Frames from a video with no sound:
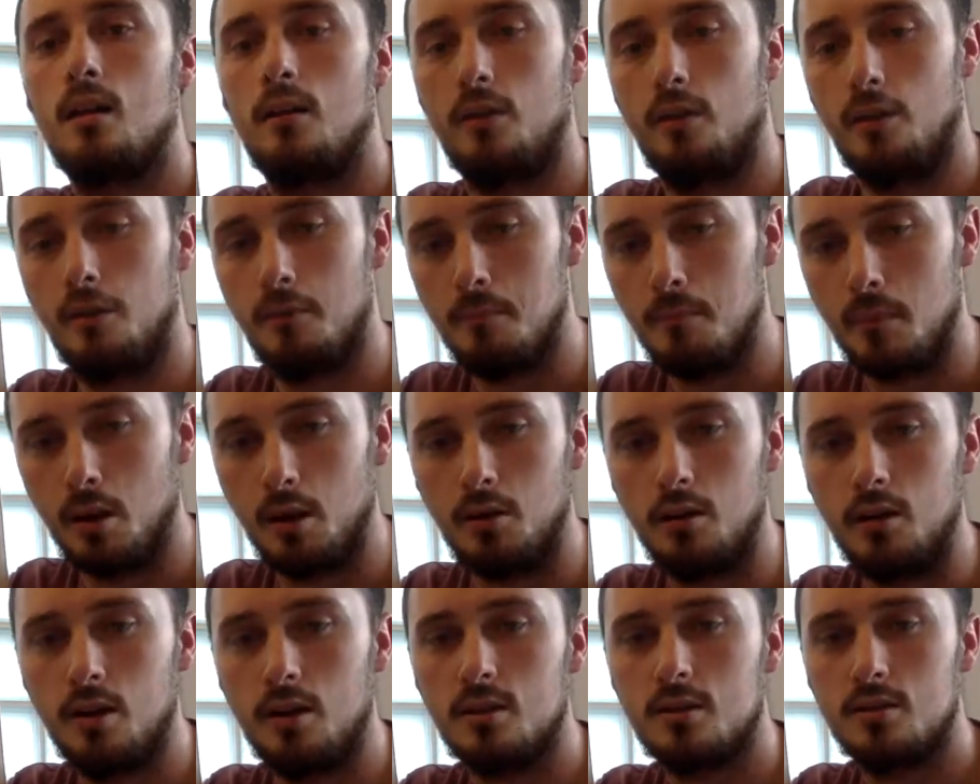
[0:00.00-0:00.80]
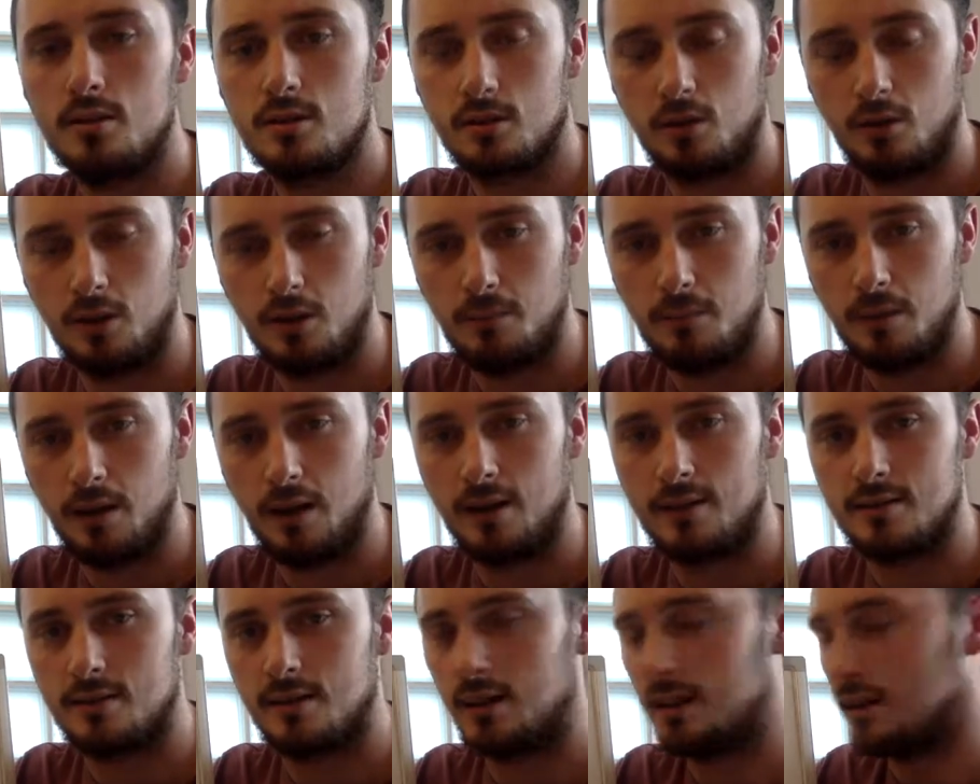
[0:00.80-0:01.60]
The molar
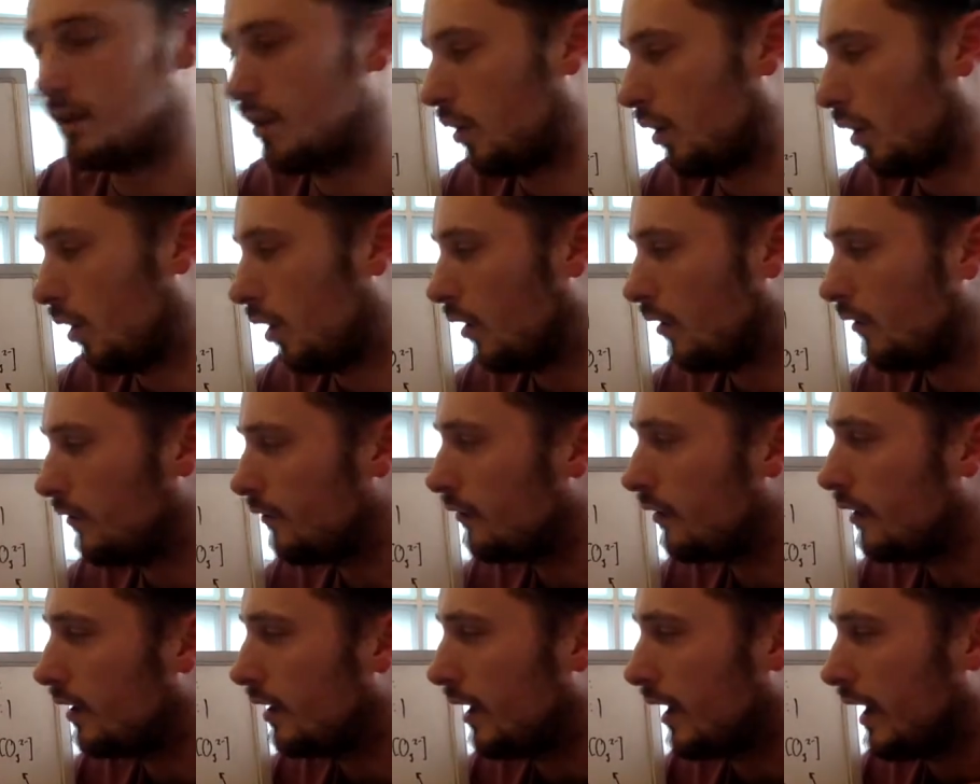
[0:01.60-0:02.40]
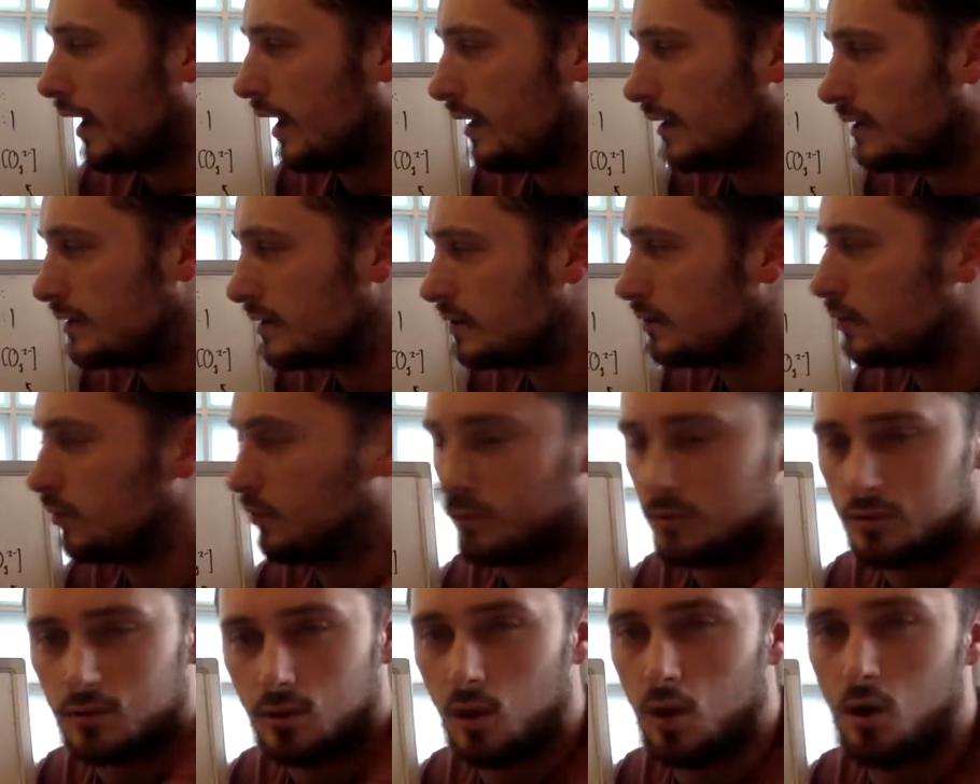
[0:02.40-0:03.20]
solubility of a
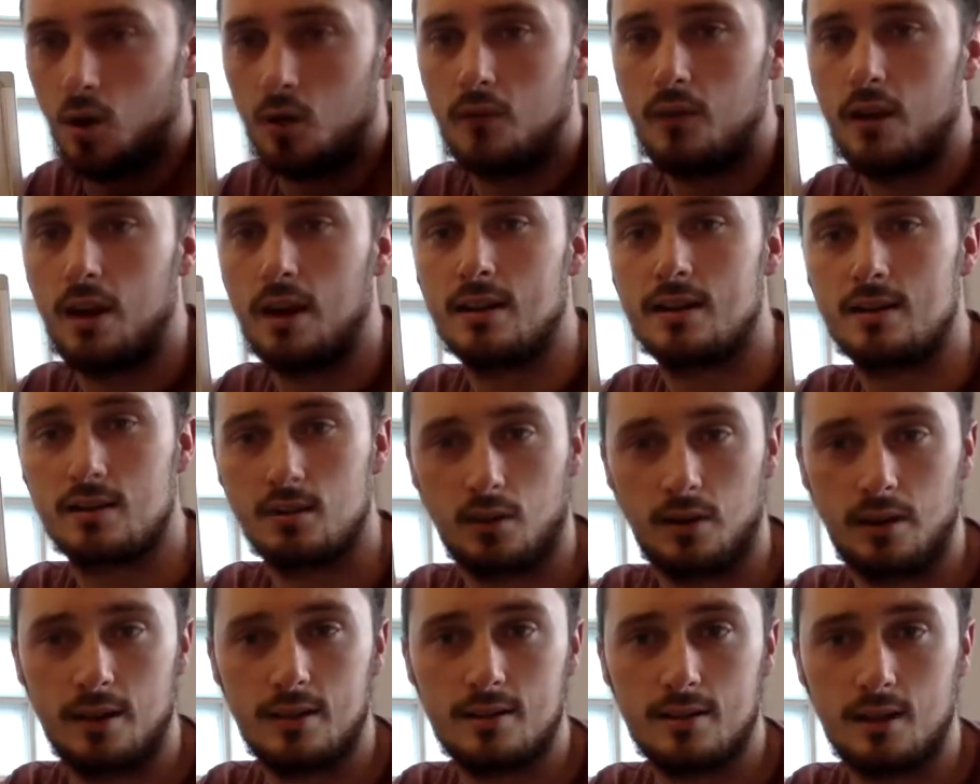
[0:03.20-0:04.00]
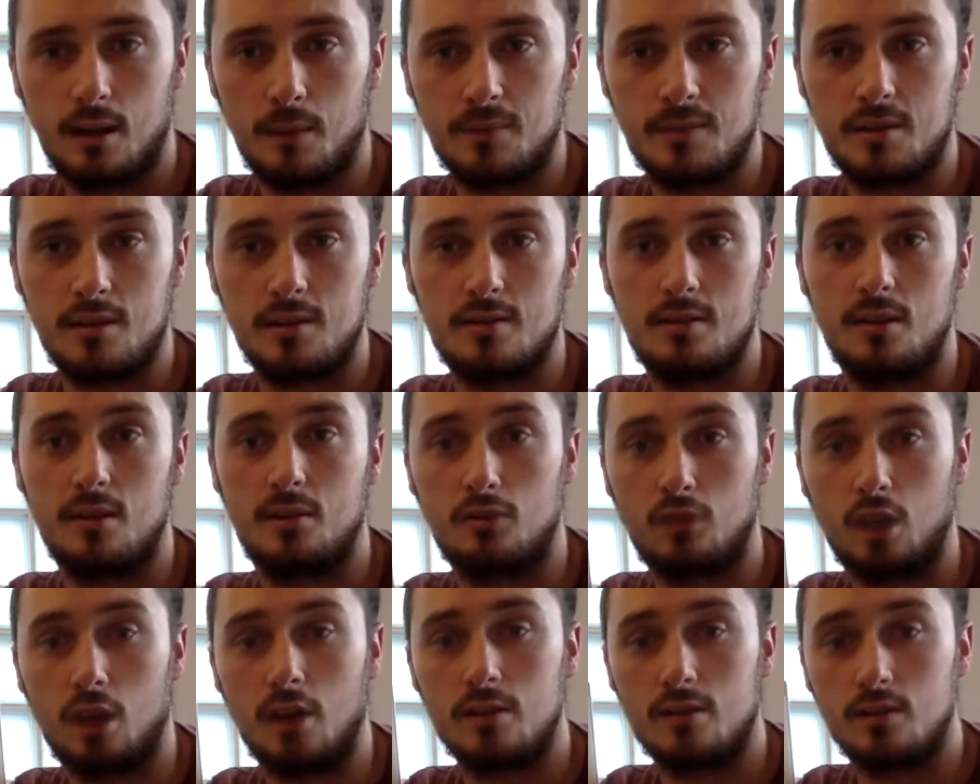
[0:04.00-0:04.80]
salt, of a solid substance
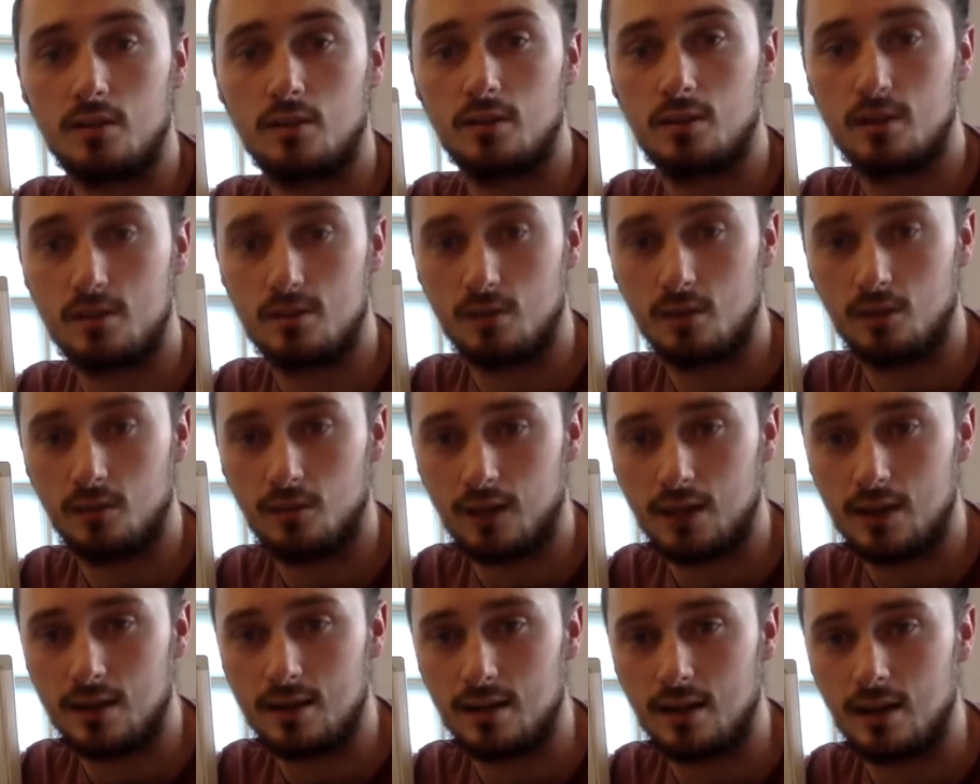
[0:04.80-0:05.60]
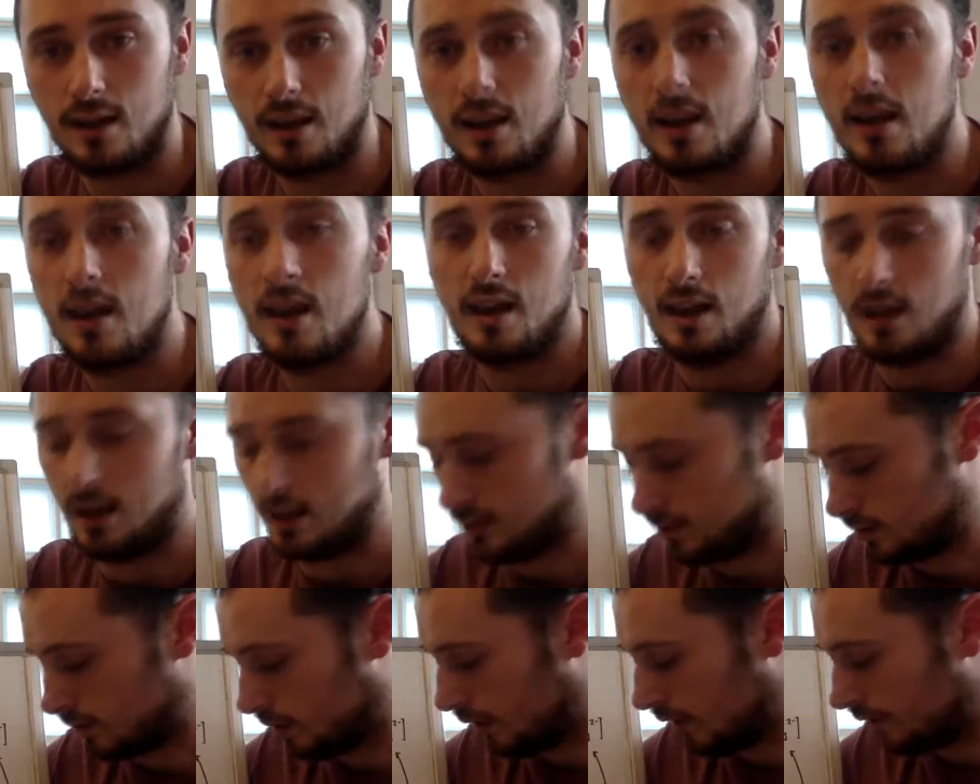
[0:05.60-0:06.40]
that does not dissolve easily,
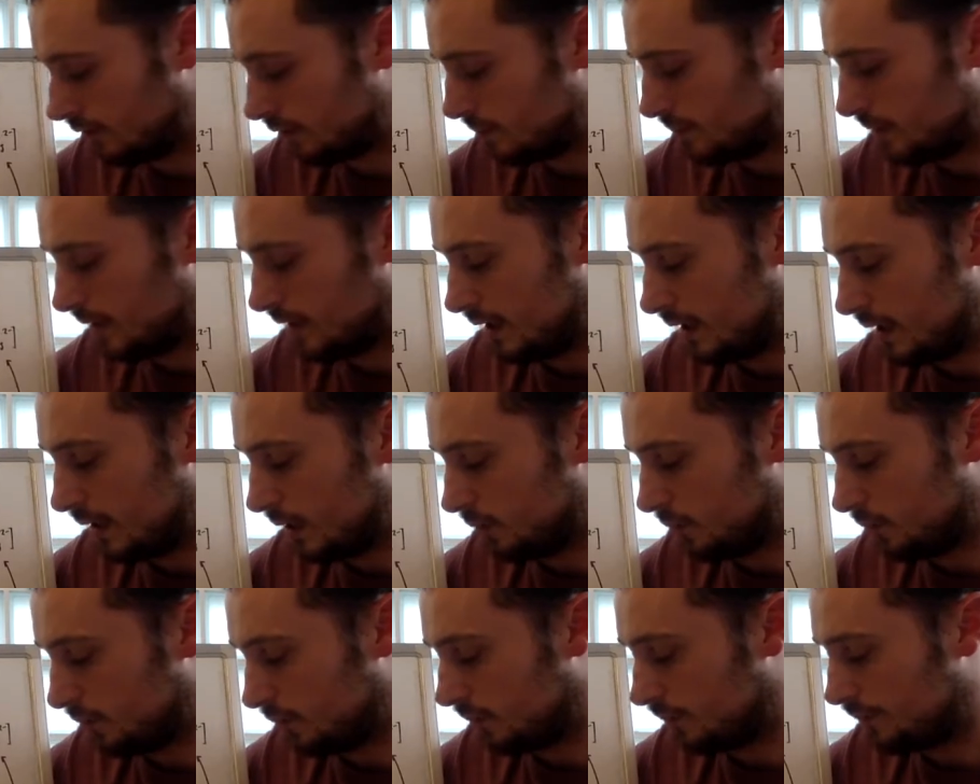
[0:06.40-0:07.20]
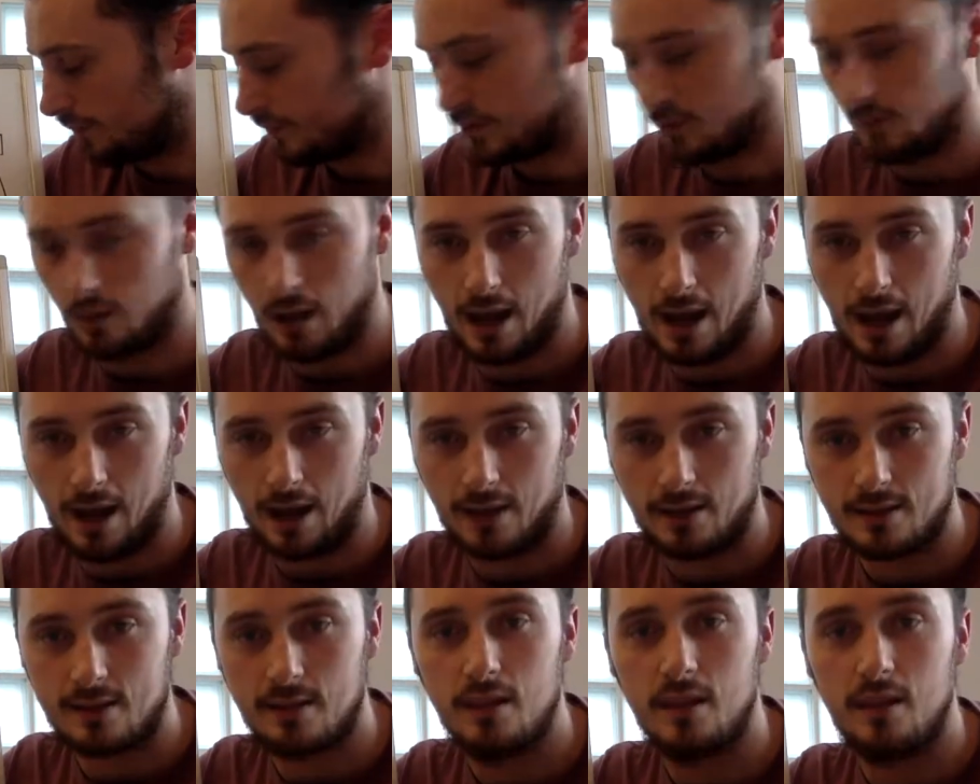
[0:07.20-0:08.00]
is going to be equal to
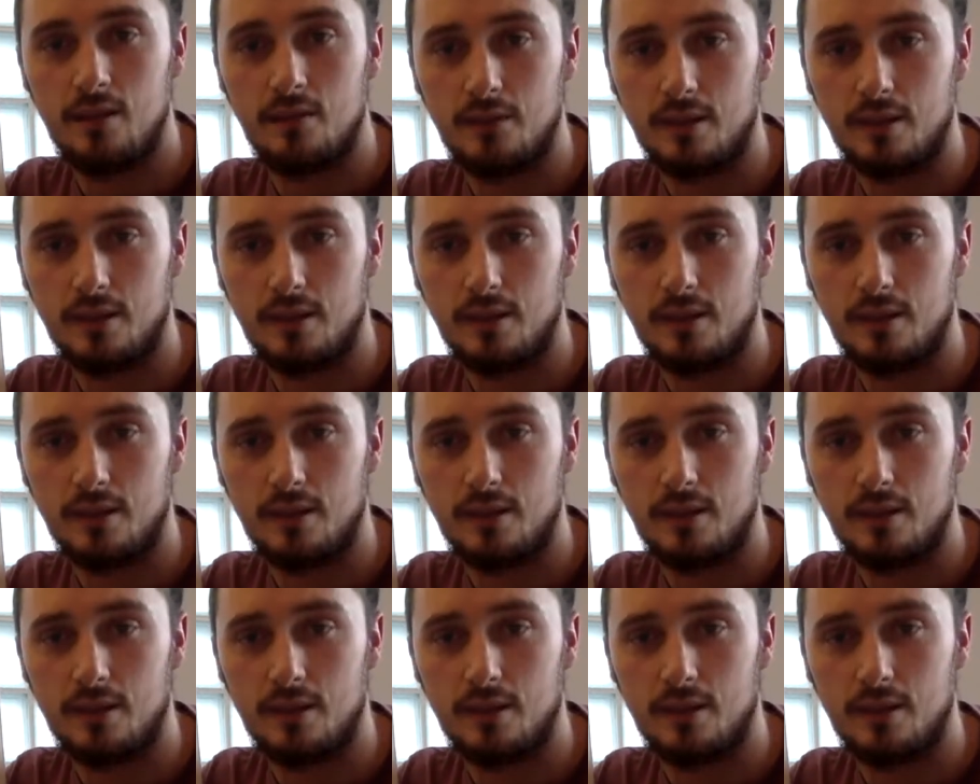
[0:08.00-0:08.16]
X.